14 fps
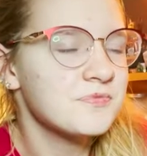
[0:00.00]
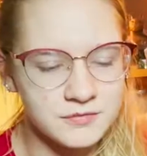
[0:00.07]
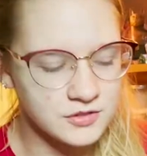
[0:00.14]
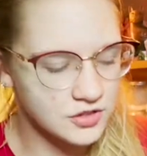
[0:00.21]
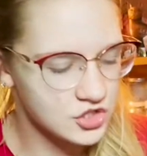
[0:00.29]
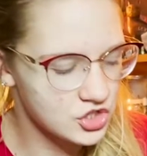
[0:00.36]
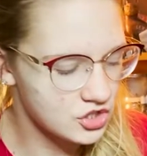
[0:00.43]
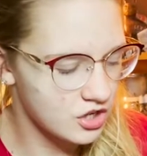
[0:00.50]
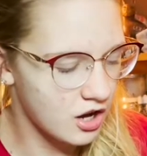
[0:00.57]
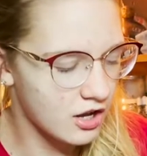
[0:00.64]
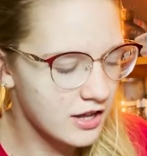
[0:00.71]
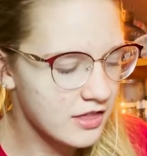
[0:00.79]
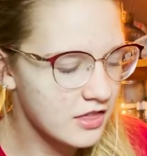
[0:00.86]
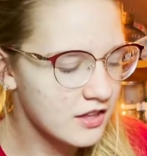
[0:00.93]

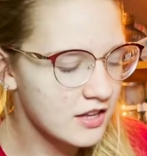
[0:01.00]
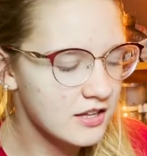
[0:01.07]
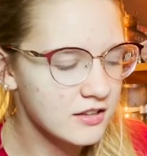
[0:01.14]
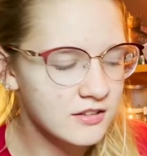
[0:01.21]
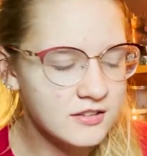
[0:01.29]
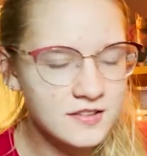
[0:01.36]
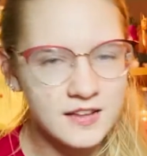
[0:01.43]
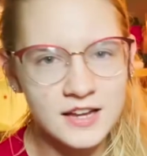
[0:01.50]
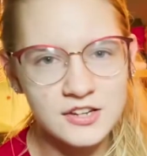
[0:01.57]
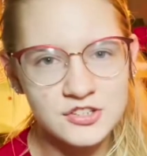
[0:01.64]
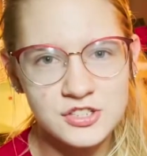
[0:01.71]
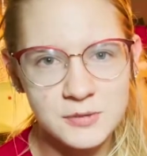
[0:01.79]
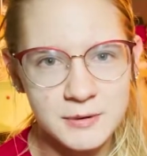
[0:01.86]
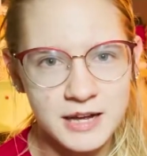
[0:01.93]
Jonathan /
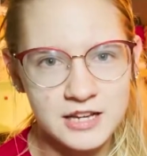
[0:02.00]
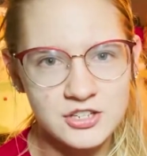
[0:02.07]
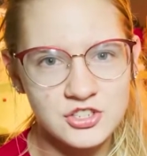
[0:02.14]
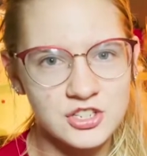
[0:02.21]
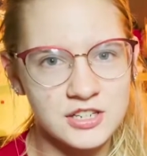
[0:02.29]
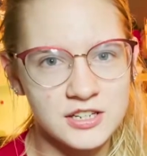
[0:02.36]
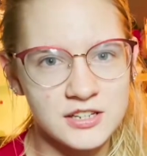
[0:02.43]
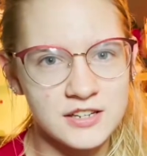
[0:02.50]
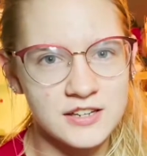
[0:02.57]
Sebastian